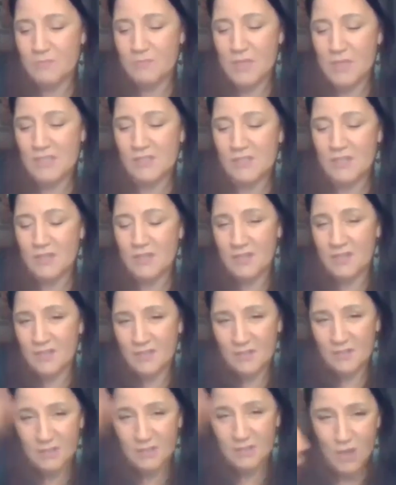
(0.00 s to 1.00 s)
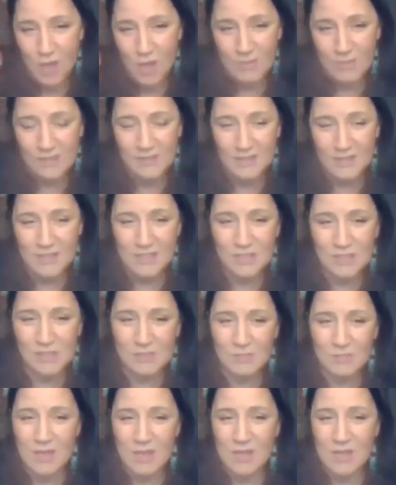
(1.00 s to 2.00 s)
based on the comments that they
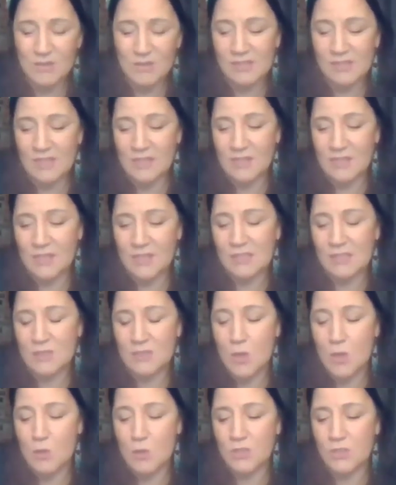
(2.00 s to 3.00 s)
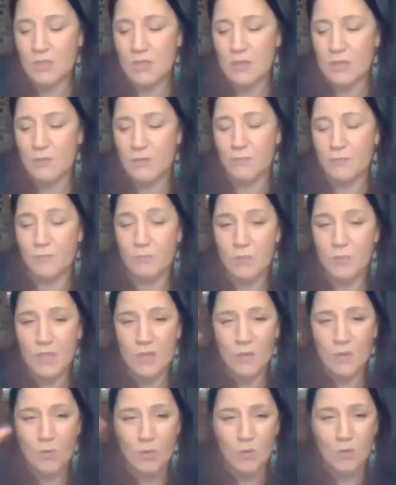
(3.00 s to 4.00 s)
just made is that this notion of
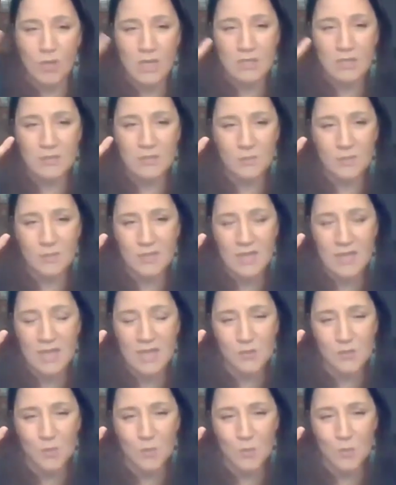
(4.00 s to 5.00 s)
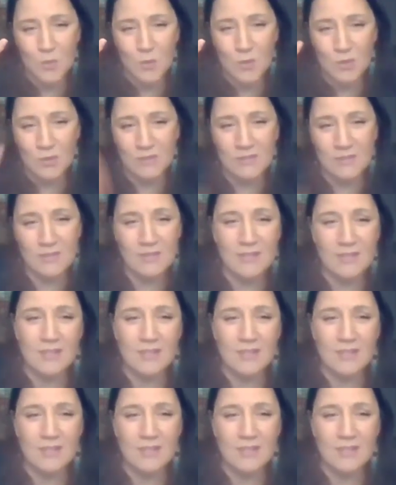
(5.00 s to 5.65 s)
being oriented with the natural world,